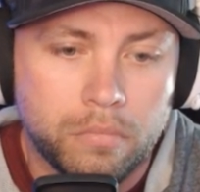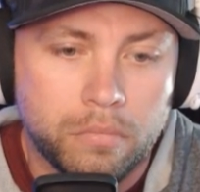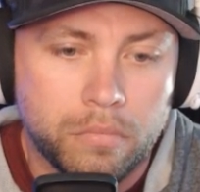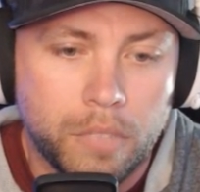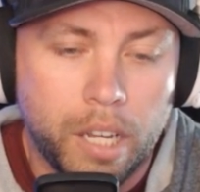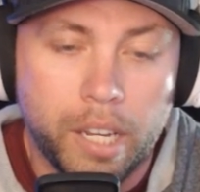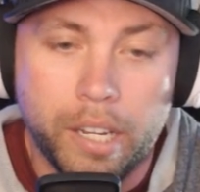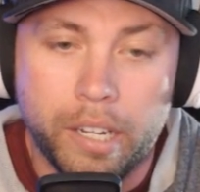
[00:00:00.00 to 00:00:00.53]

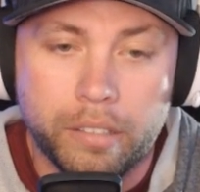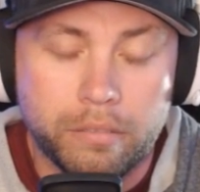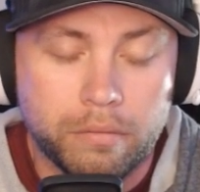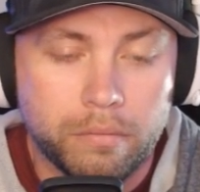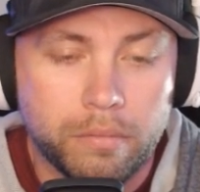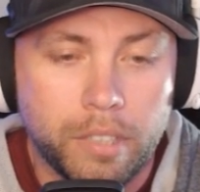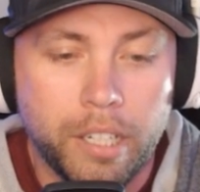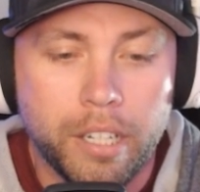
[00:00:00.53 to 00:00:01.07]
Hey,
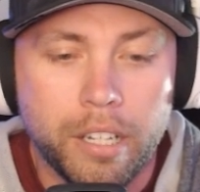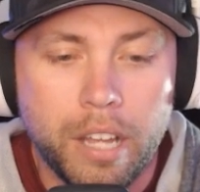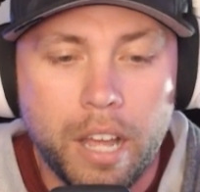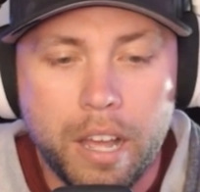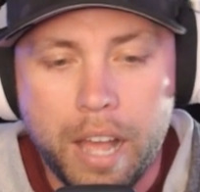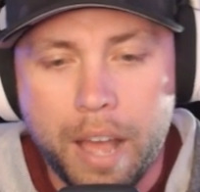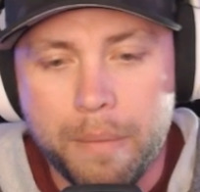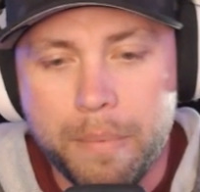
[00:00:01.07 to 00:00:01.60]
he does.
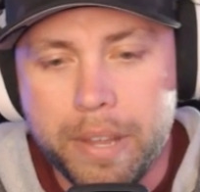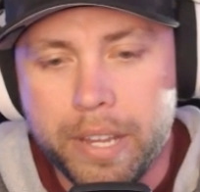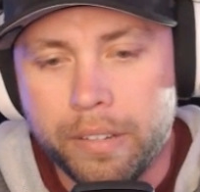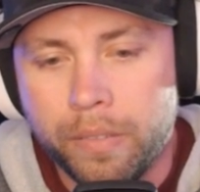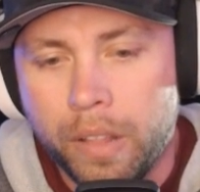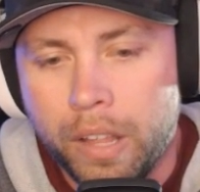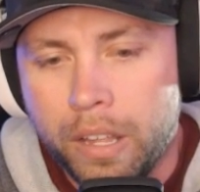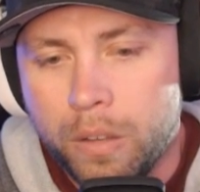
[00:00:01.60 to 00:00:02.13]
I
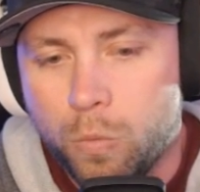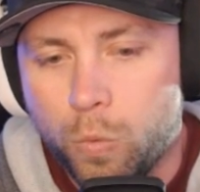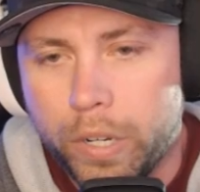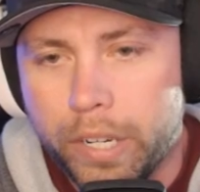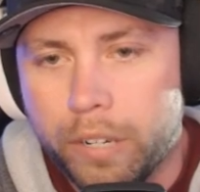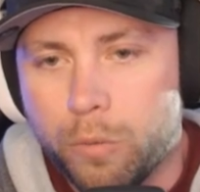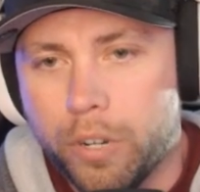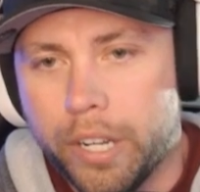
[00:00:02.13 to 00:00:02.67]
mean,
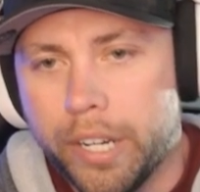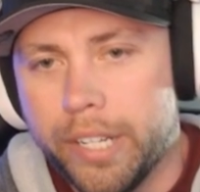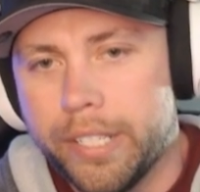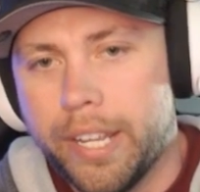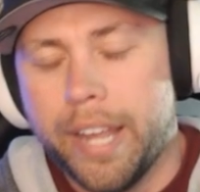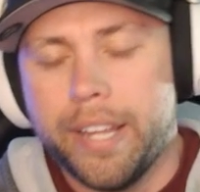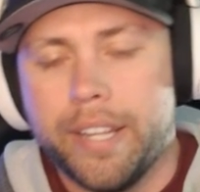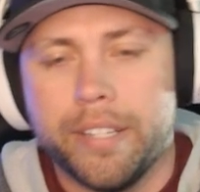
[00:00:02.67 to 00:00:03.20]
we're gonna
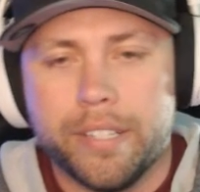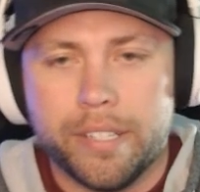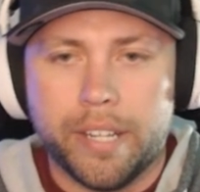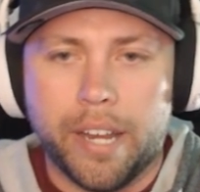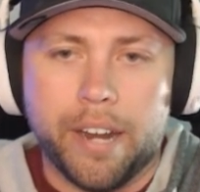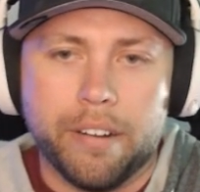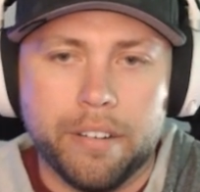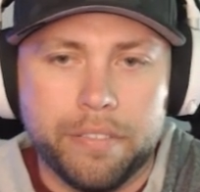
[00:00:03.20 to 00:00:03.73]
take his
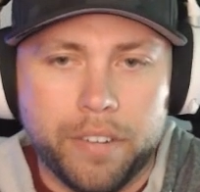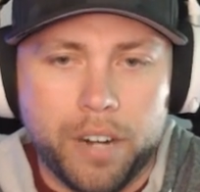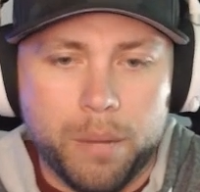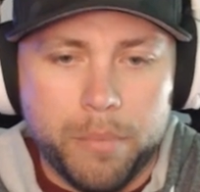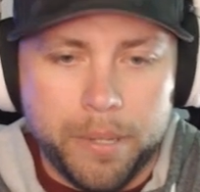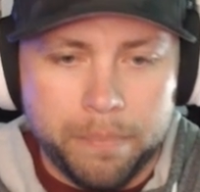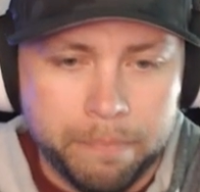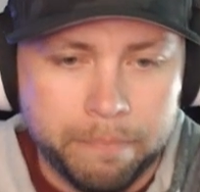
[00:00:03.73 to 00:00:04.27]
Sera
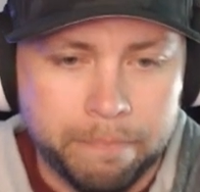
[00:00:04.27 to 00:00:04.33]
from him,